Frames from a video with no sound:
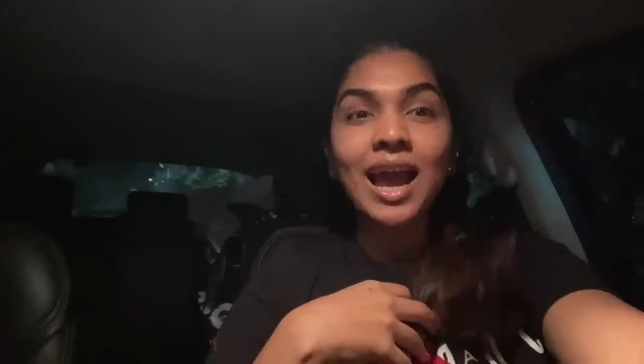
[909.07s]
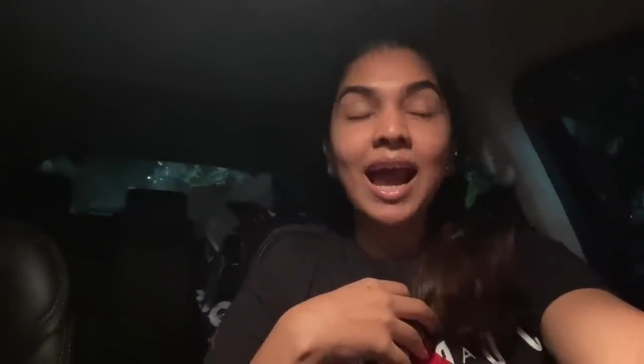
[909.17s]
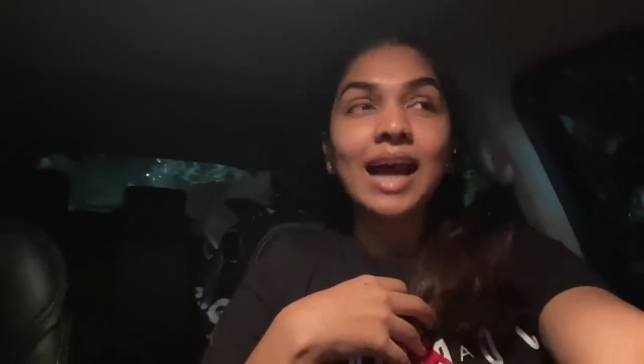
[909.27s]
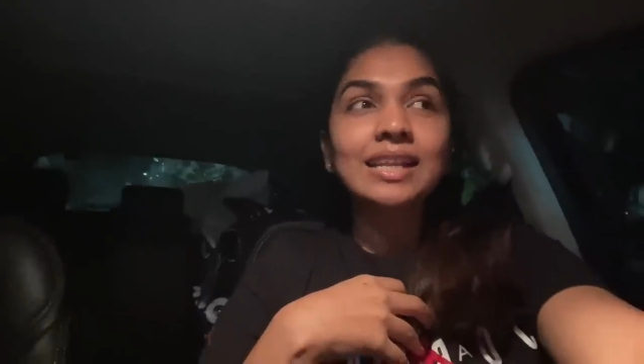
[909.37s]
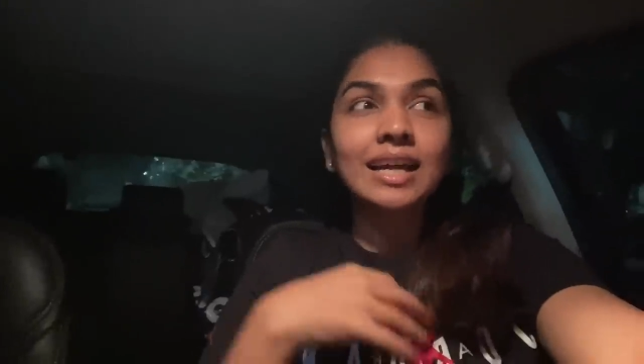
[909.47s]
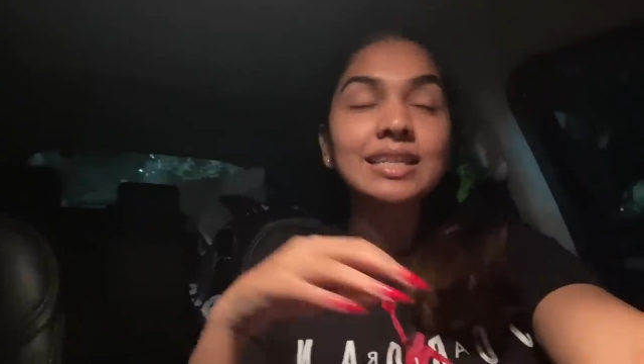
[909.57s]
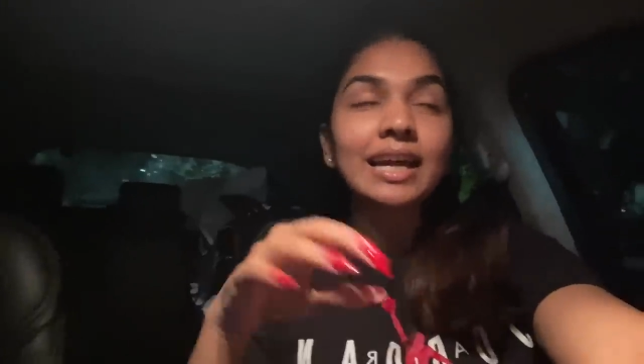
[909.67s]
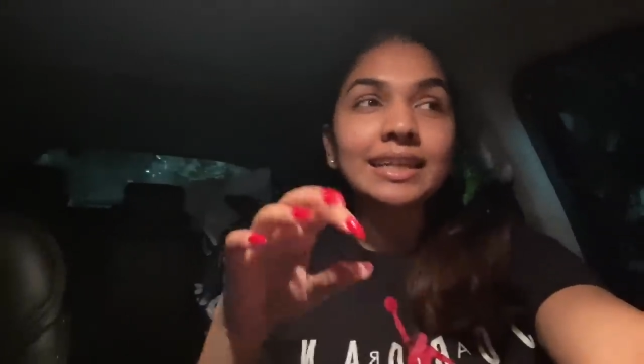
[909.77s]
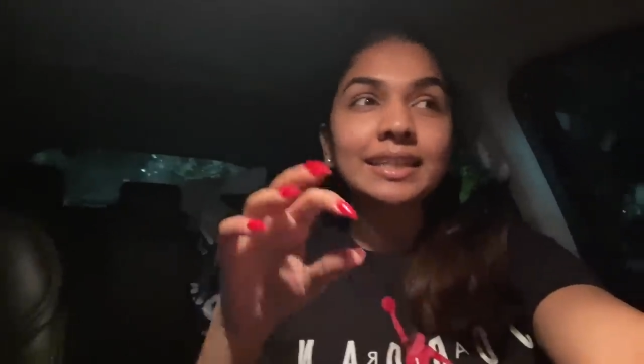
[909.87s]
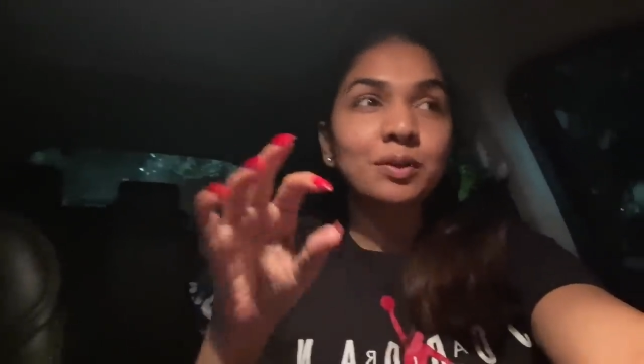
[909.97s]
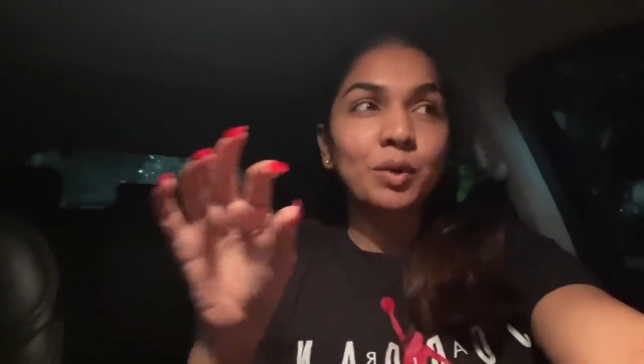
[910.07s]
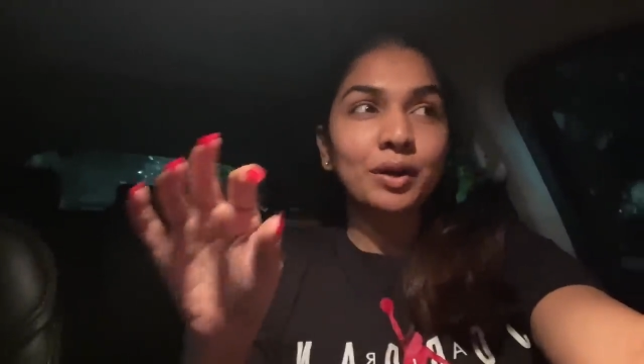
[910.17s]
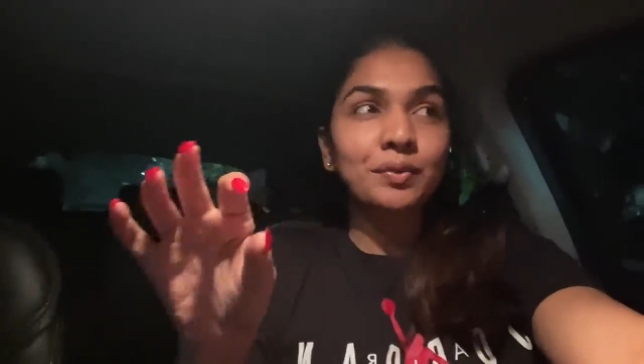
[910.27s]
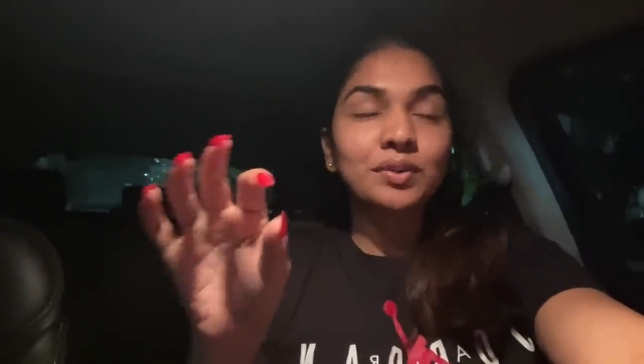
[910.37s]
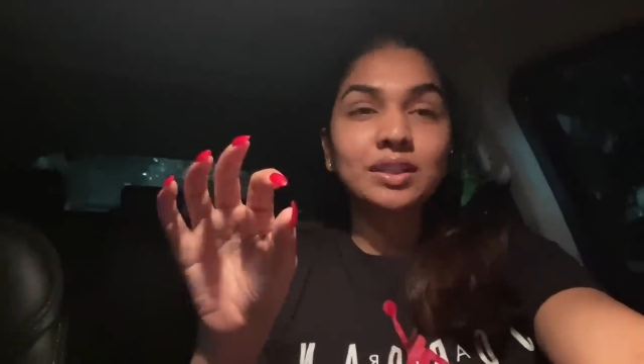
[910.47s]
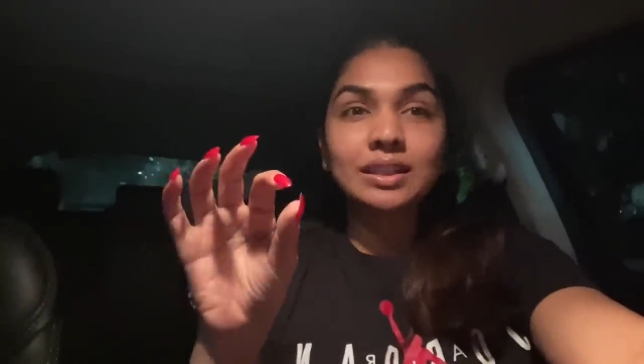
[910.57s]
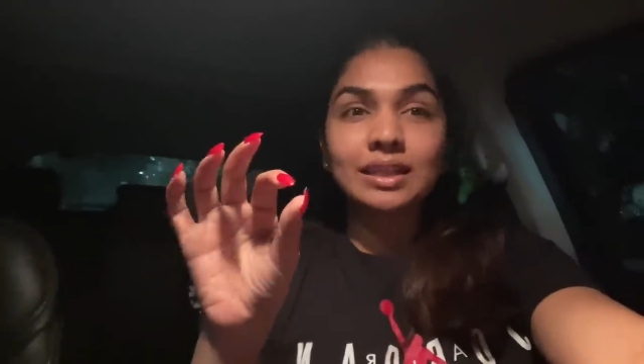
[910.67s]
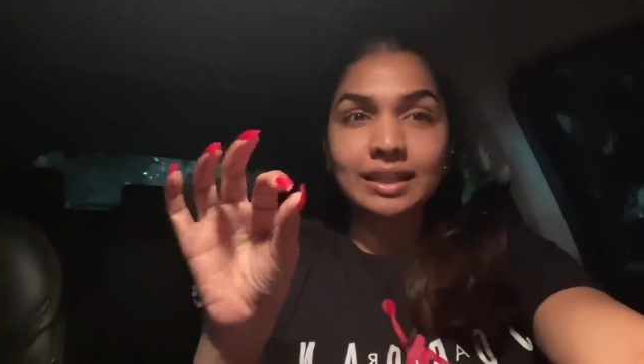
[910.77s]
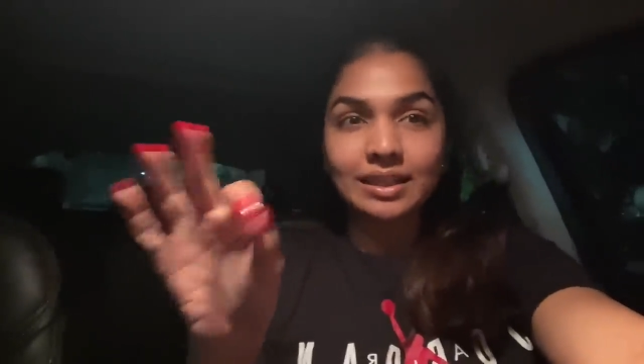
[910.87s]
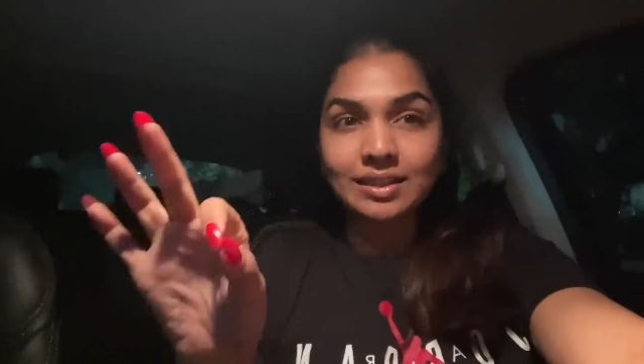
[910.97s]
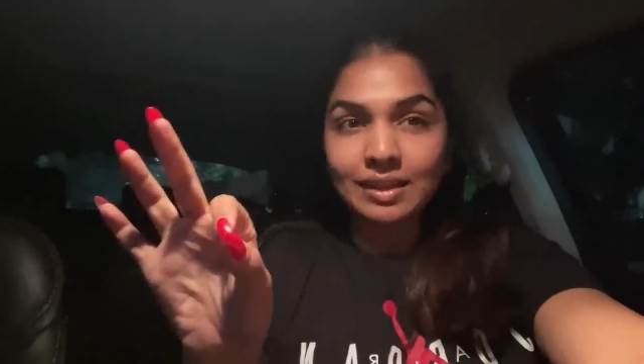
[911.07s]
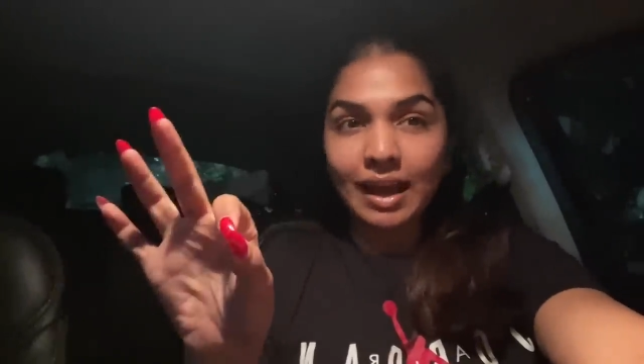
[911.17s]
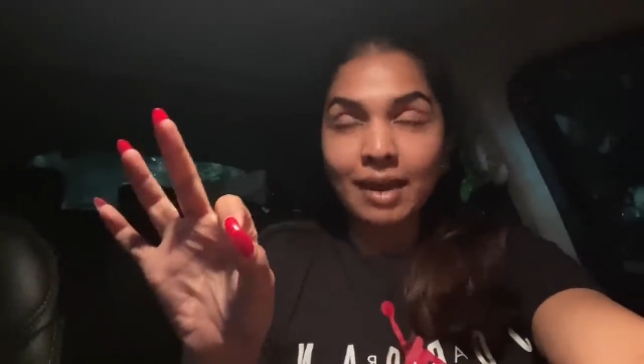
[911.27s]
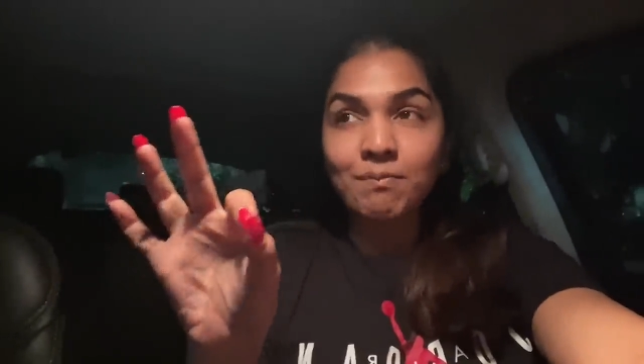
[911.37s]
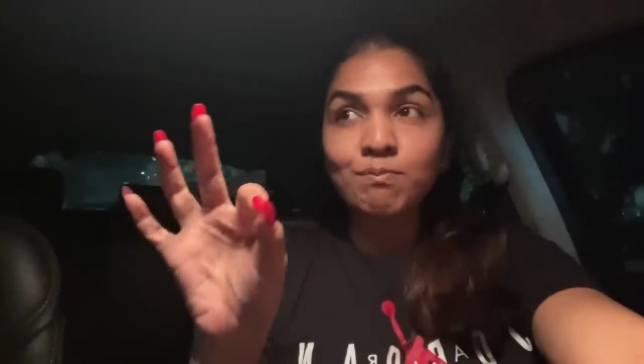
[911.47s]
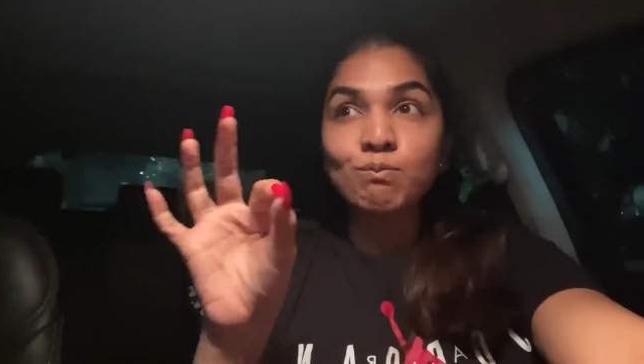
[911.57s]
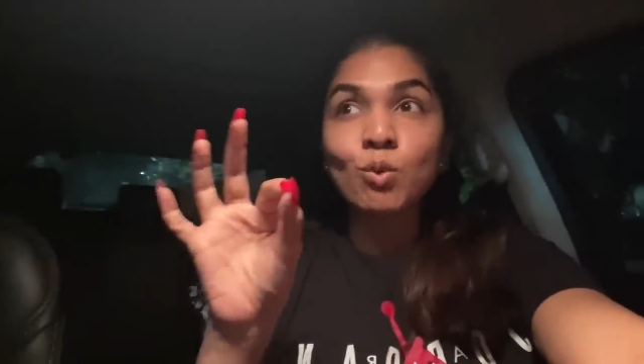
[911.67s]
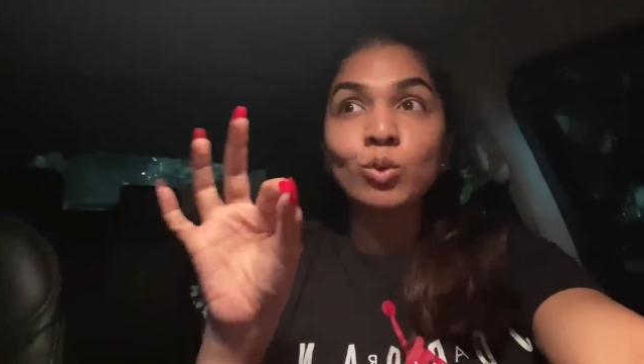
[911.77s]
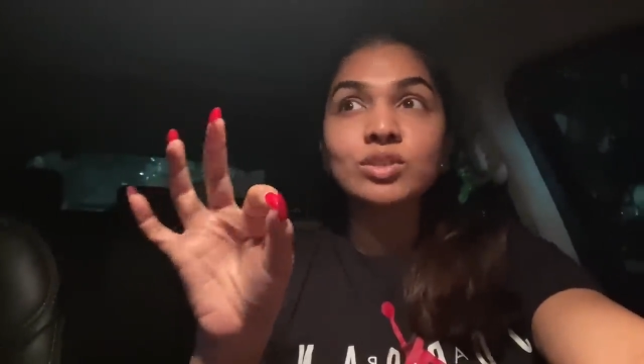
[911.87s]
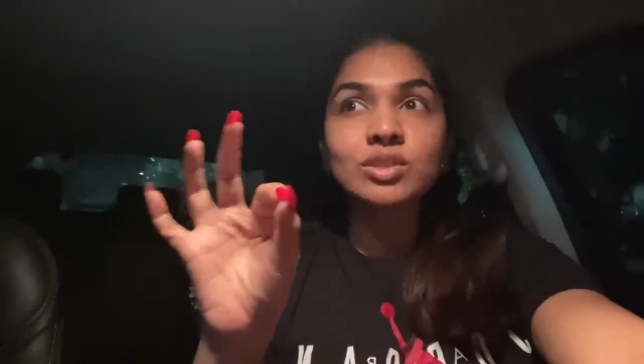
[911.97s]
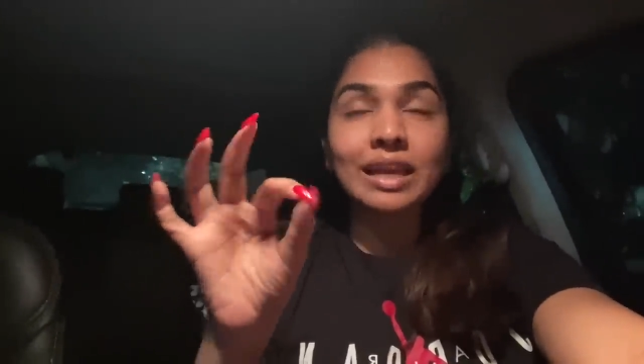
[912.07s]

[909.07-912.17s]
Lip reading: and that's, I think, one of the things I'm most,